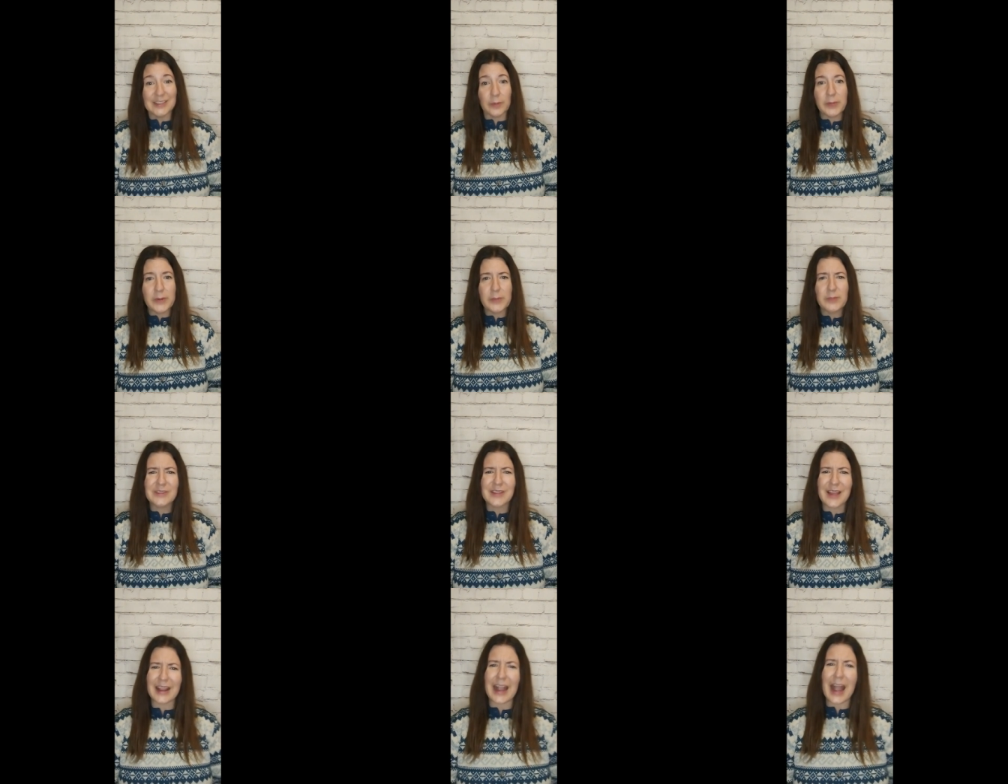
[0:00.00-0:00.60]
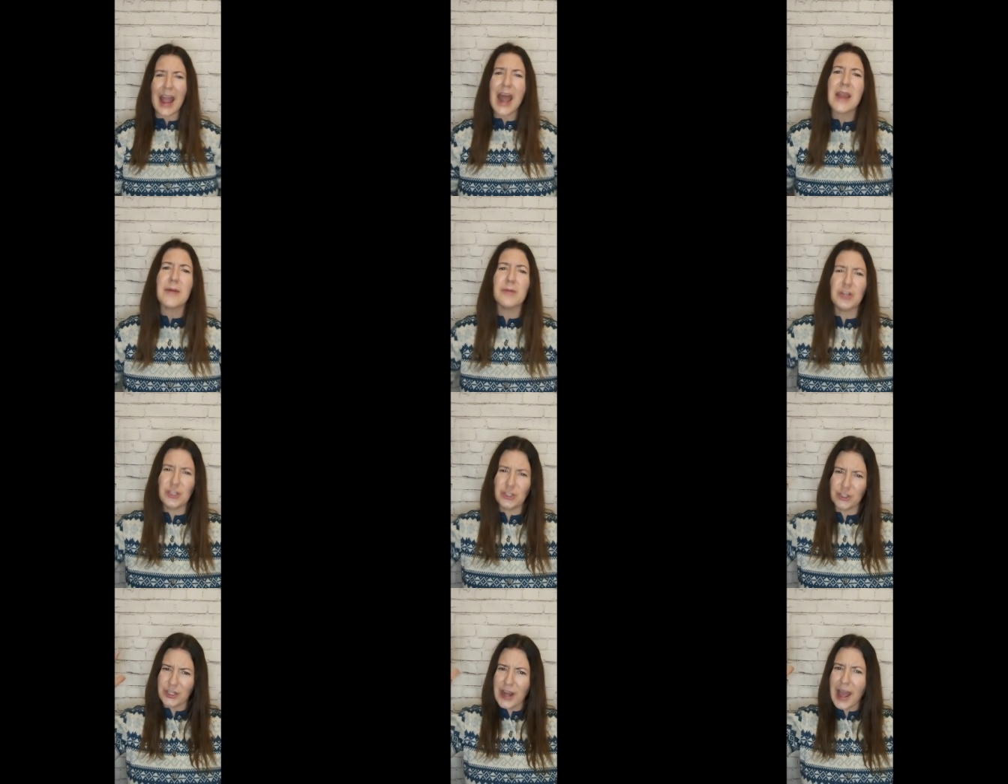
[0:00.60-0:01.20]
Some people's like, I had a
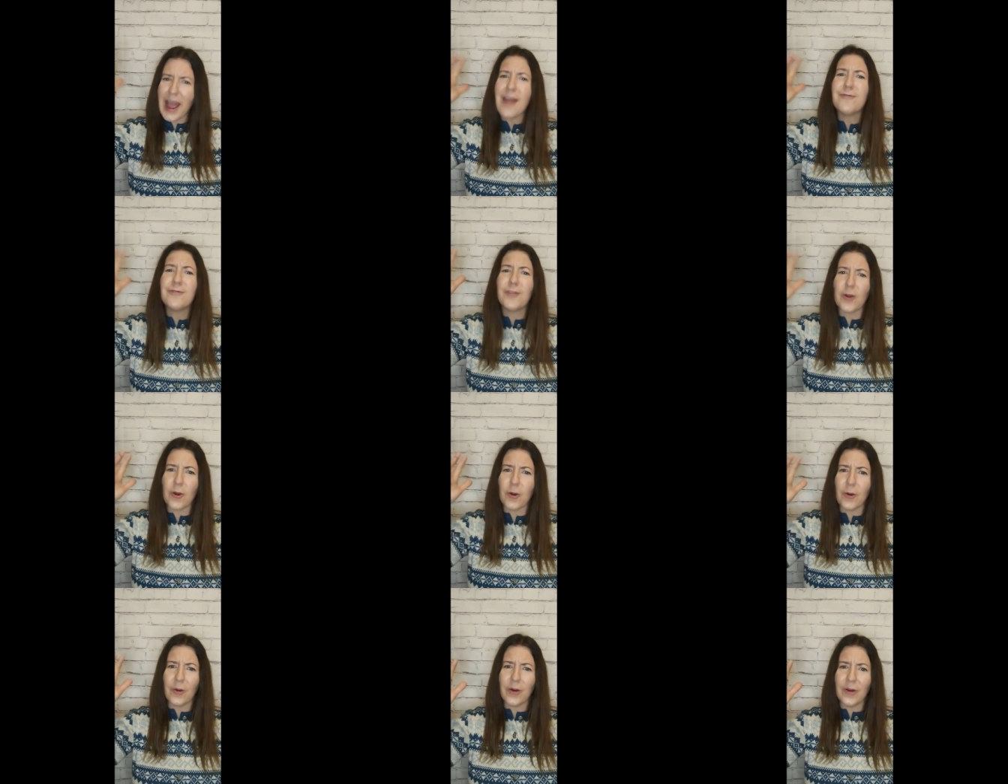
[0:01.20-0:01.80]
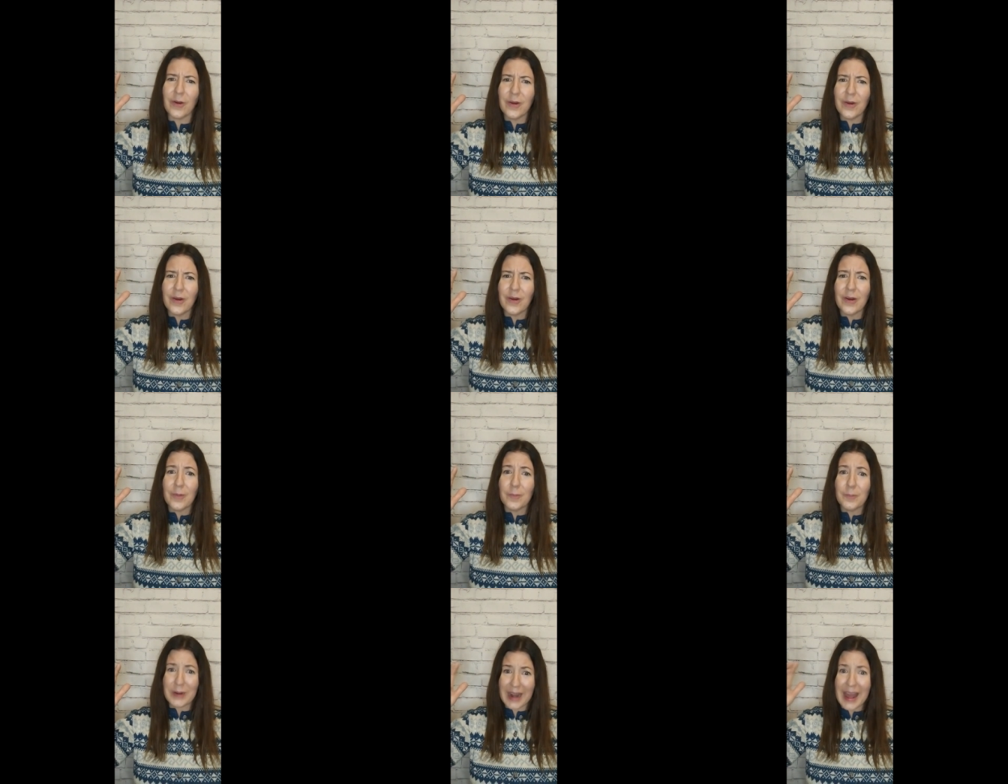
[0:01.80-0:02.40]
good afro,
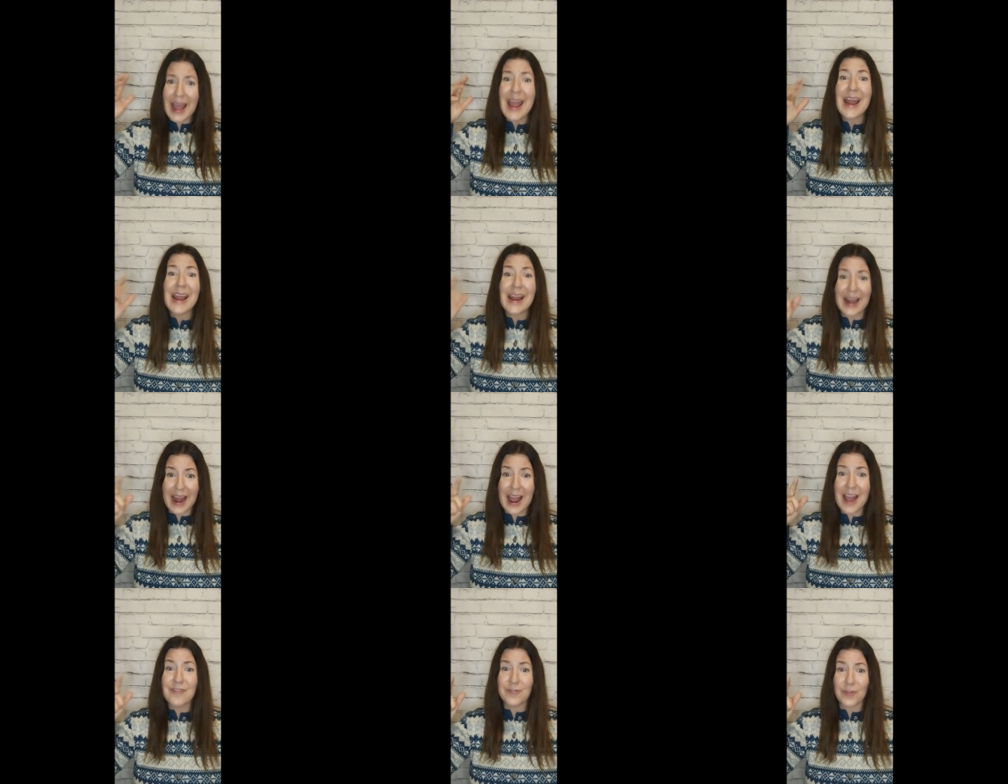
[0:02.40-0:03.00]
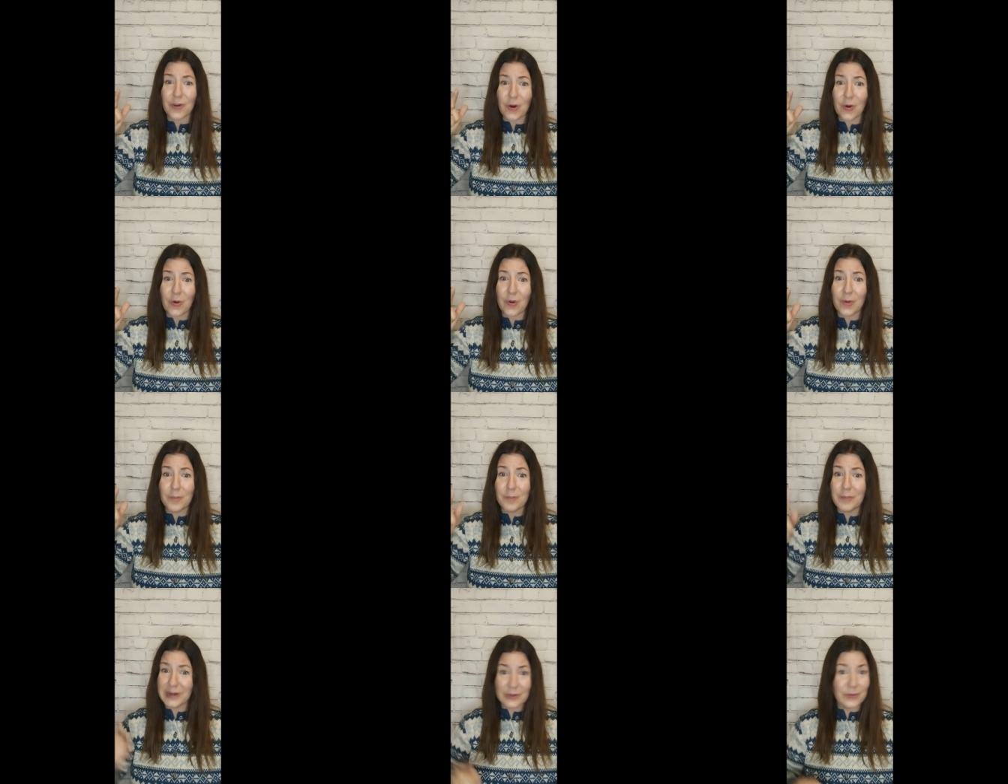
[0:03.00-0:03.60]
but I had an
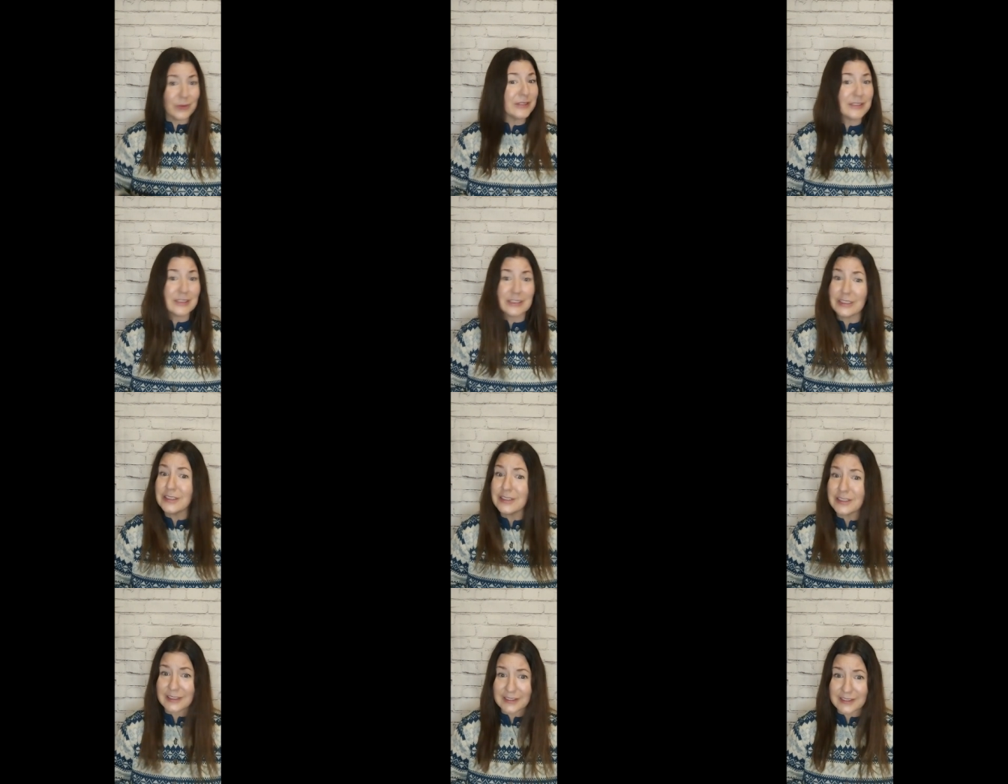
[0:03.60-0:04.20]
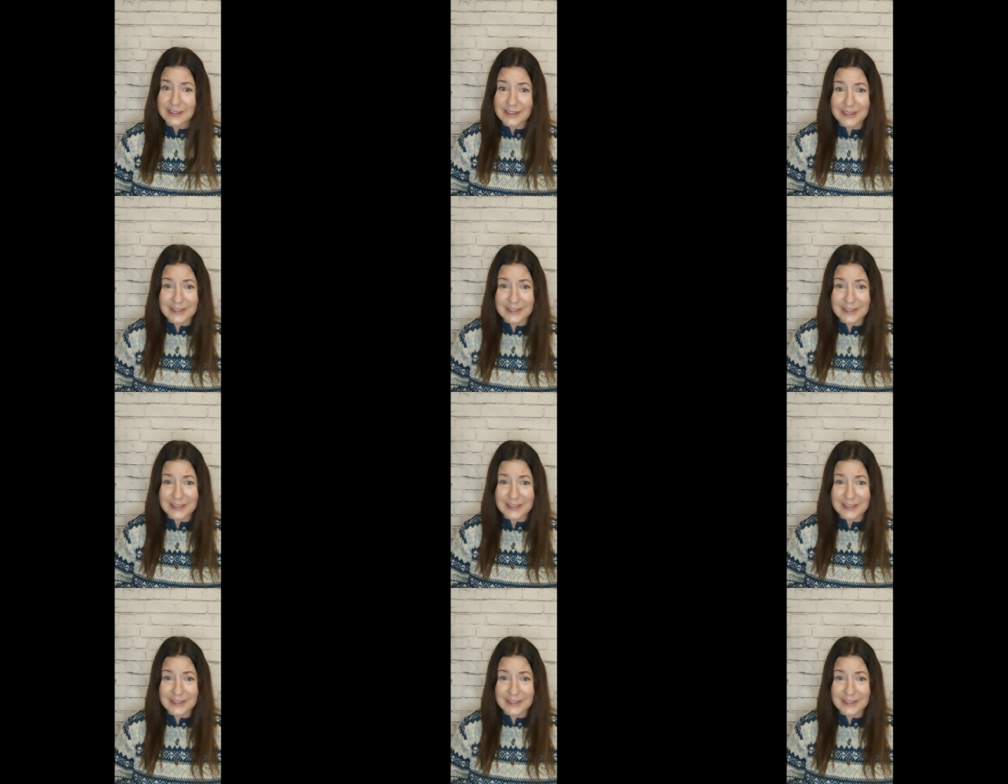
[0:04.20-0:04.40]
afro, but it wasn't good.